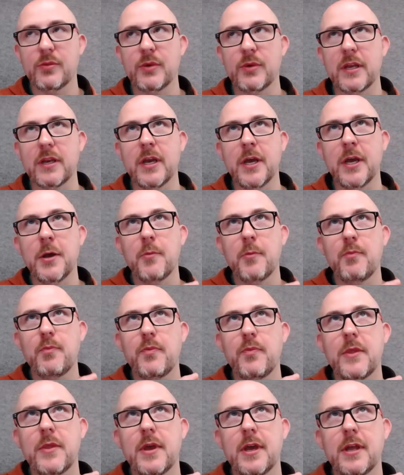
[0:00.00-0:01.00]
But
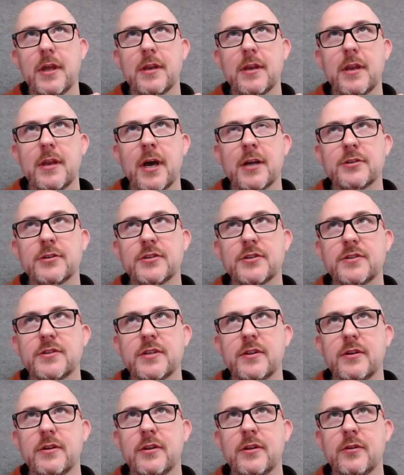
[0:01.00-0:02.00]
not just
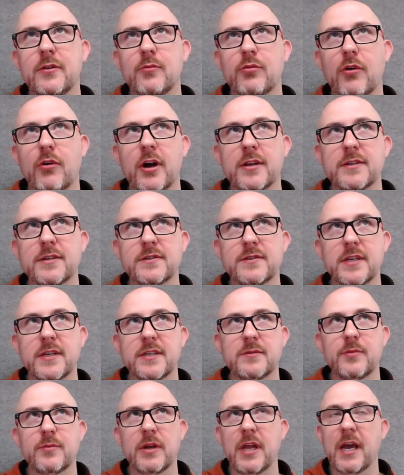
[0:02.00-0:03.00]
in the broadest
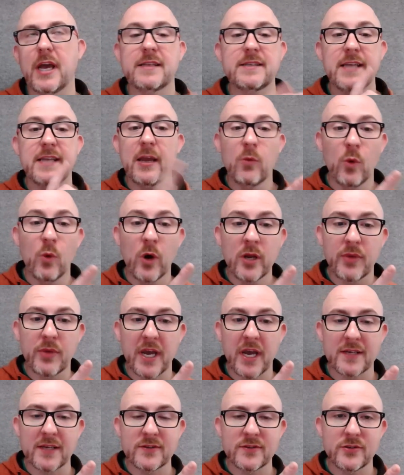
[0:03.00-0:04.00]
sense, but at day one
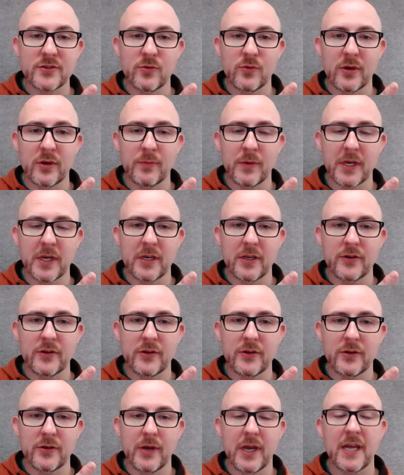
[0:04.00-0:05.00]
past due, what am I going to
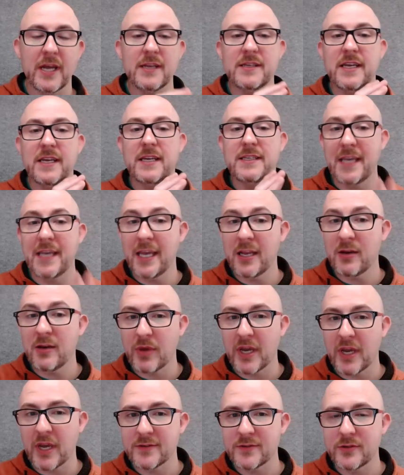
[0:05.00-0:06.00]
do? At day 10
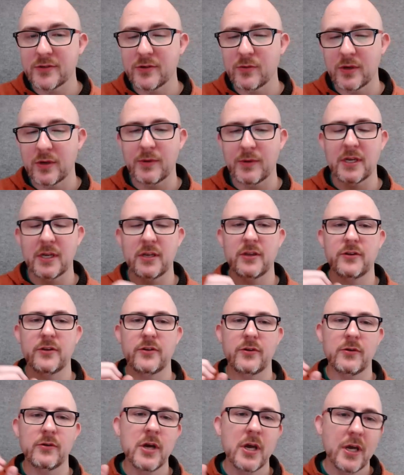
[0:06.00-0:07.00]
past due, what am I going to
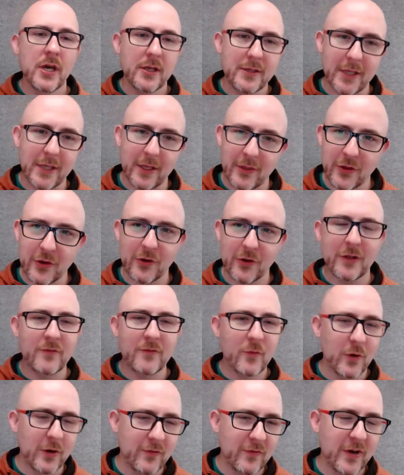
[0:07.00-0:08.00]
do? Day 30,
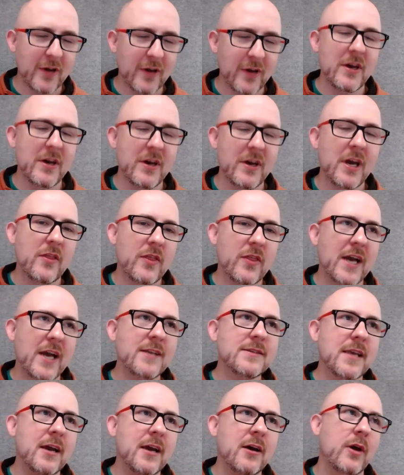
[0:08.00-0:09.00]
45.
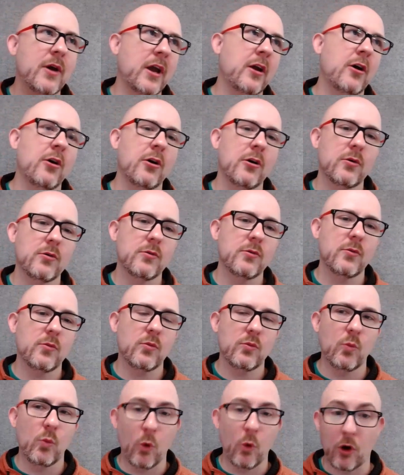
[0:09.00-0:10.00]
That's how AR
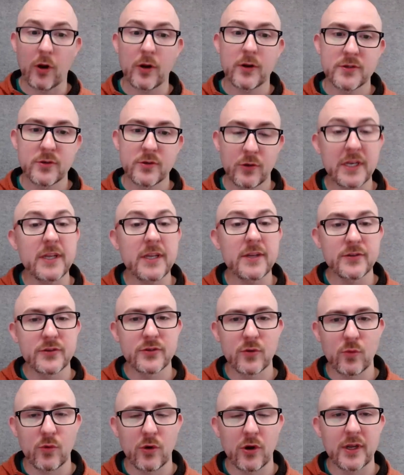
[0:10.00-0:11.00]
works, or needs
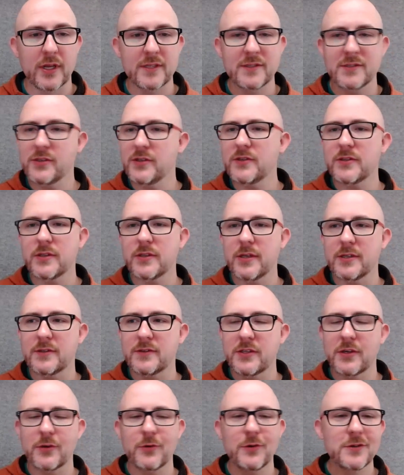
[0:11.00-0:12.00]
to work. It's just a
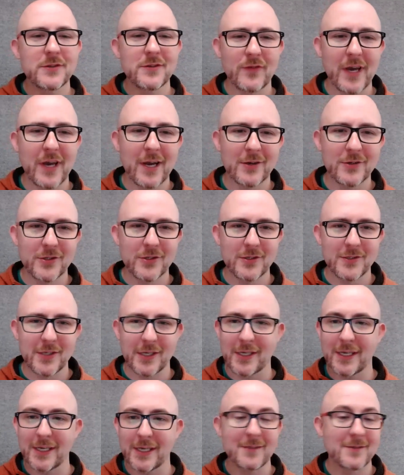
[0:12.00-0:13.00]
series of actions
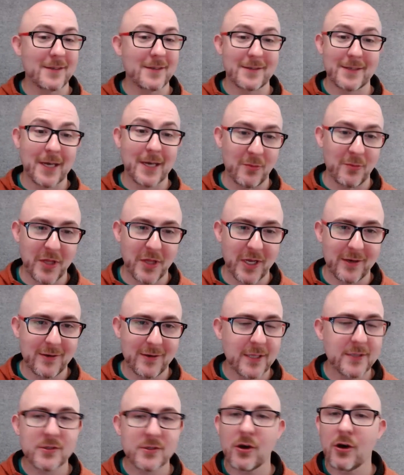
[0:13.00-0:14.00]
against a timeline.
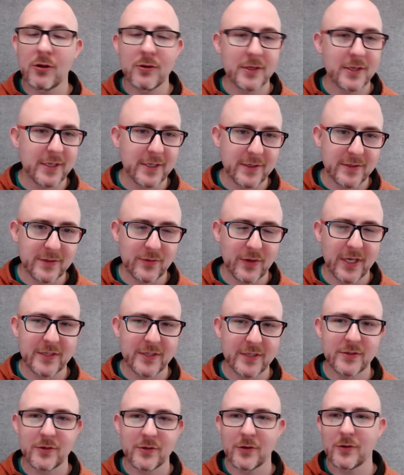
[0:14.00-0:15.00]
That's all it is,
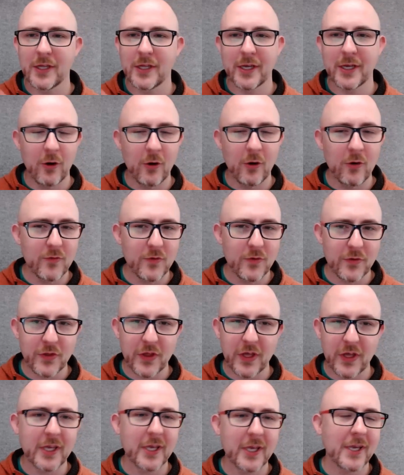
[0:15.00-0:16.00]
right? So don't like
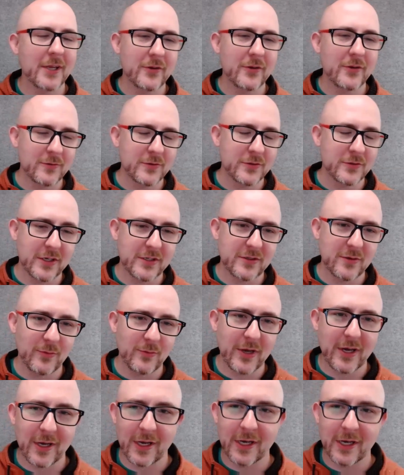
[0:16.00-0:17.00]
overthink it, don't stress
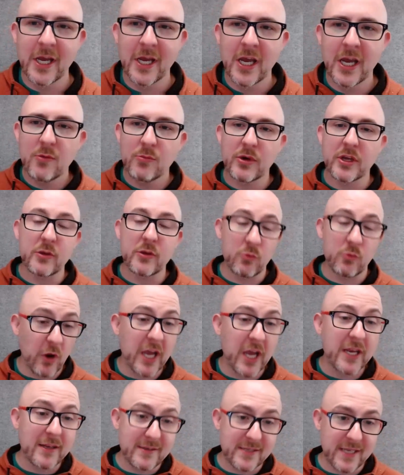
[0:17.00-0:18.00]
about it, but you
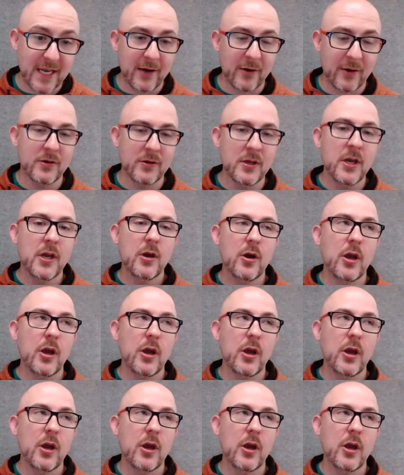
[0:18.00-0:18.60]
write it down.